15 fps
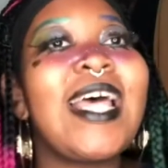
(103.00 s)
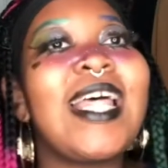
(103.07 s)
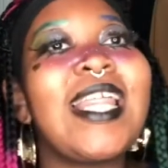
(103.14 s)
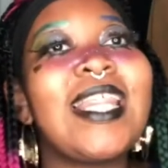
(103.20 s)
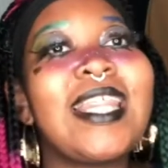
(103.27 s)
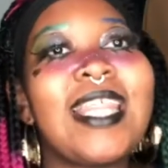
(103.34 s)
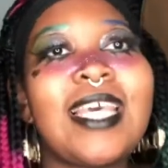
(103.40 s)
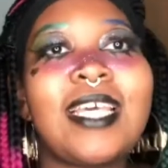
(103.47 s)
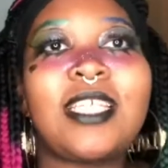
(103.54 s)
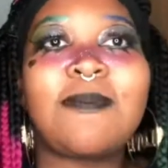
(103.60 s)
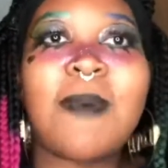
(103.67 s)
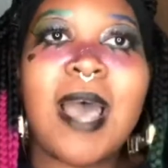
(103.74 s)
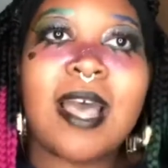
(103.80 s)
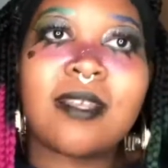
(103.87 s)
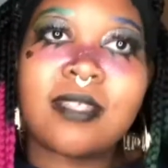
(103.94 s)
this
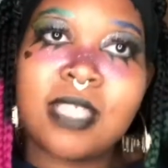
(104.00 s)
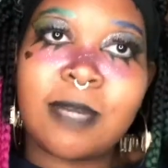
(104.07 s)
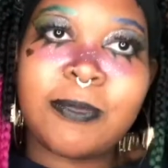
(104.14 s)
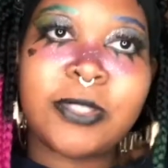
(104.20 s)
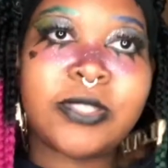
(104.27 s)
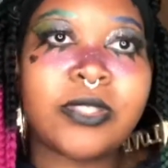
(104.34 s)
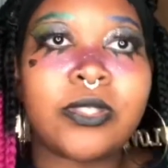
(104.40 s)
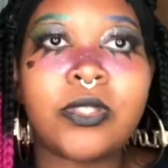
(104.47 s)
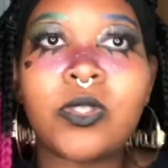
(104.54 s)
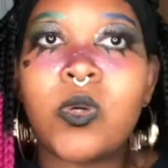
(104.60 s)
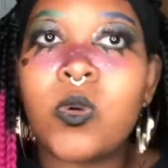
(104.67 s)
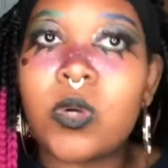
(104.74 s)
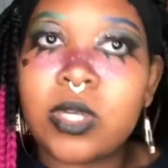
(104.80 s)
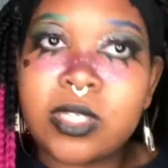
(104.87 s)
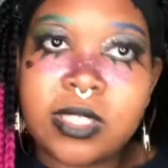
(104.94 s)
past summer during
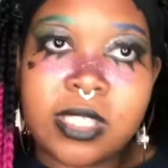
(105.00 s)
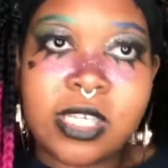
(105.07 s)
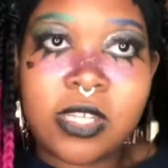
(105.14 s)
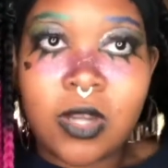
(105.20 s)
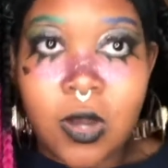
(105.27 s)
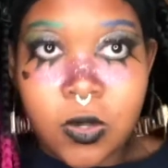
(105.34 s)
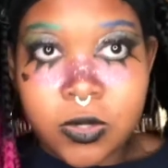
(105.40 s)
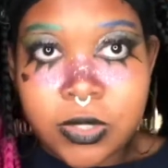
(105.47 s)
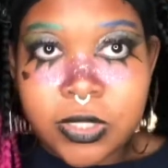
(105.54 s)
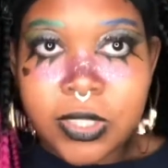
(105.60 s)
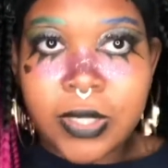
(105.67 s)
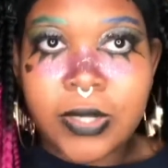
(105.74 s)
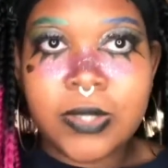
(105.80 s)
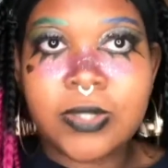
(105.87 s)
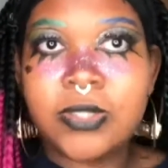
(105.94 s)
quarantine
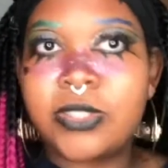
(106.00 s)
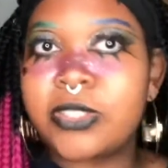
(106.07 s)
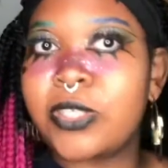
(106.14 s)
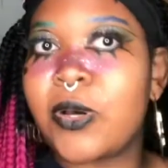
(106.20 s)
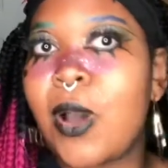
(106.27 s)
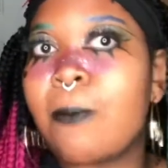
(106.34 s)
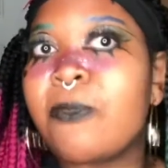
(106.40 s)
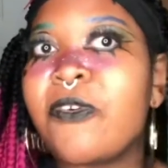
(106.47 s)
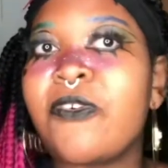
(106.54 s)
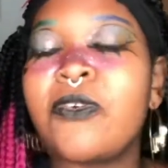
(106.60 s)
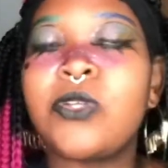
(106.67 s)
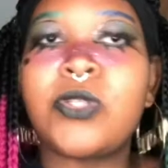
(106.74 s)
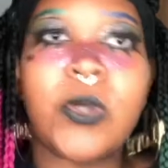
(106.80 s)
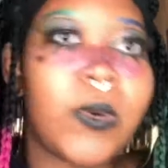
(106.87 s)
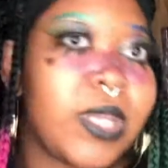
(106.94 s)
also, so I'm
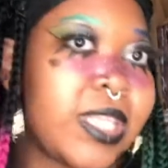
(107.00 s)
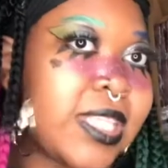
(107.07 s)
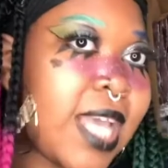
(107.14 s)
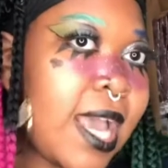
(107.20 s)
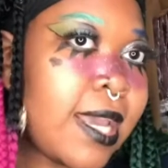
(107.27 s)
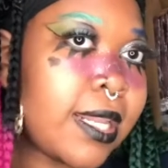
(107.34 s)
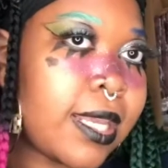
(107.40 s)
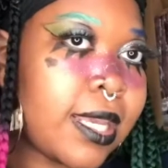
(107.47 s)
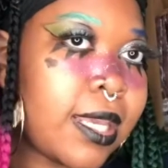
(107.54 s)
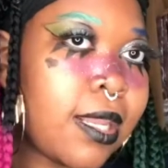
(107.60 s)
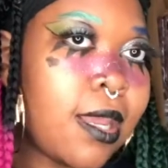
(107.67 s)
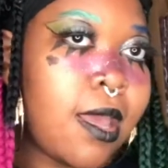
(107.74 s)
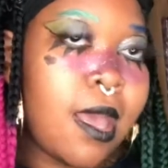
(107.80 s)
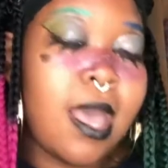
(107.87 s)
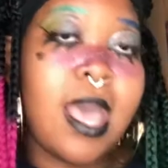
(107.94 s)
so excited.
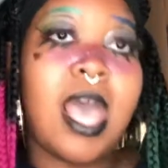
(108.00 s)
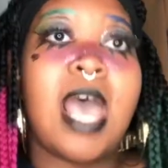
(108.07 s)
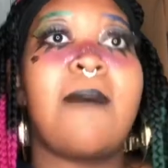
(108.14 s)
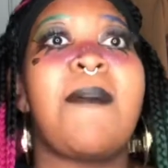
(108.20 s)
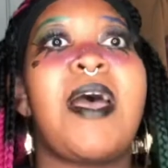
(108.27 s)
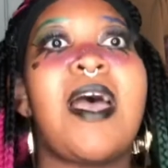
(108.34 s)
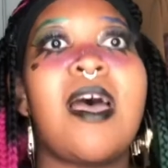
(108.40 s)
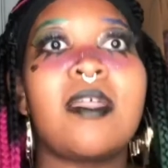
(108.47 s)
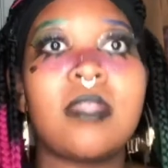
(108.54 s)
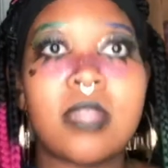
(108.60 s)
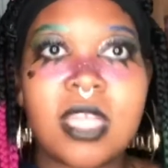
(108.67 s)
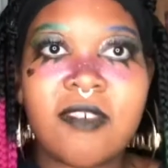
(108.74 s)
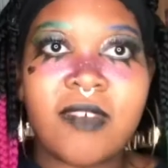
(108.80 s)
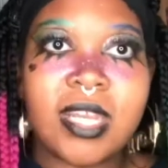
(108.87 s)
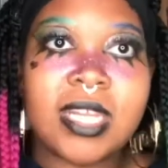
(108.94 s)
And my other thing
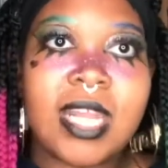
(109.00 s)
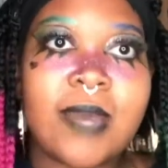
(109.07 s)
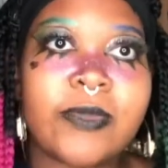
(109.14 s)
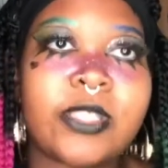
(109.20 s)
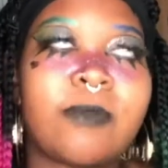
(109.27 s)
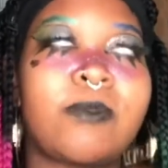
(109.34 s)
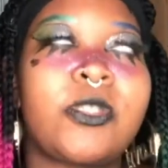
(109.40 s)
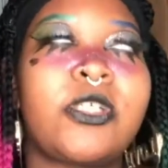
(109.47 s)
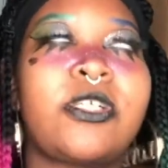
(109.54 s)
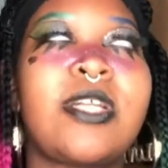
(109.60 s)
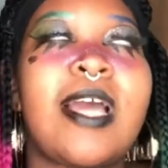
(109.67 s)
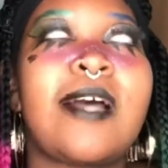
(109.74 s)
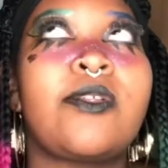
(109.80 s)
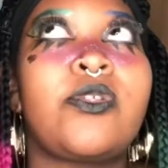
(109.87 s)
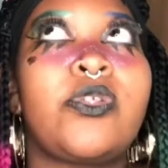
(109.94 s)
right now is I want
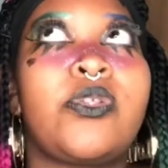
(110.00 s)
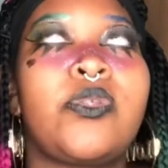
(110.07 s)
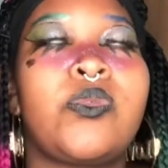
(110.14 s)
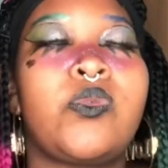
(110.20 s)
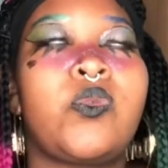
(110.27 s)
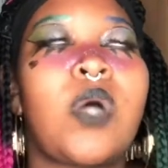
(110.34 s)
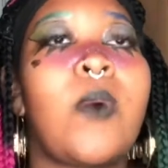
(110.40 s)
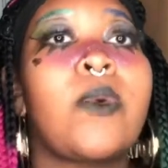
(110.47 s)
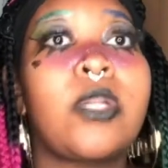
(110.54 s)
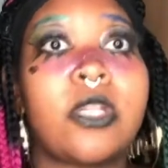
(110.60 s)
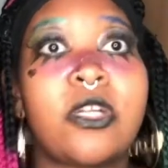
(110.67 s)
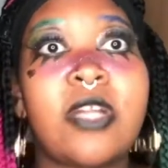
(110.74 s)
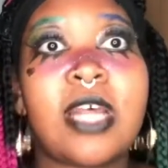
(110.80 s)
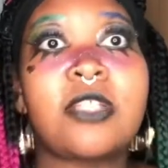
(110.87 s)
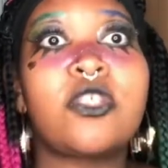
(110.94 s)
to learn how
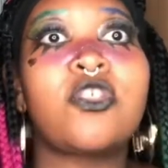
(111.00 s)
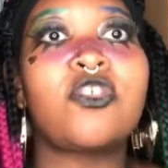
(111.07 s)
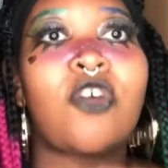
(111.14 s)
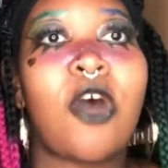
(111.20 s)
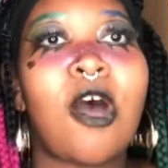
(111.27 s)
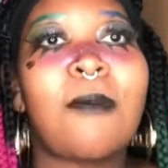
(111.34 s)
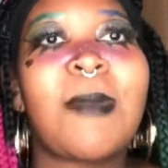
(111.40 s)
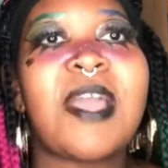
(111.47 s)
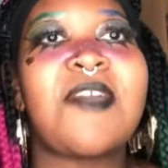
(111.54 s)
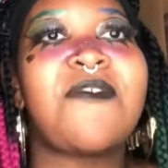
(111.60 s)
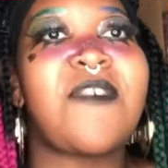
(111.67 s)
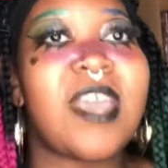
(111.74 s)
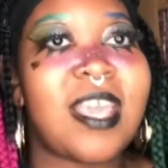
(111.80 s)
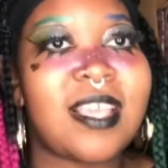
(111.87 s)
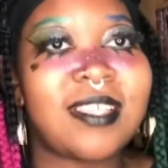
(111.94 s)
to draw on my
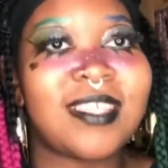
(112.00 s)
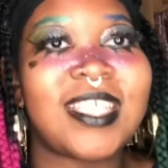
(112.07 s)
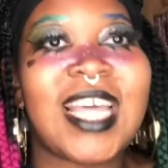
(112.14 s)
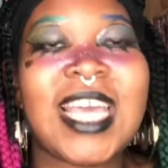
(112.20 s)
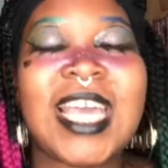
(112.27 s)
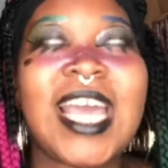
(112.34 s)
face. Like,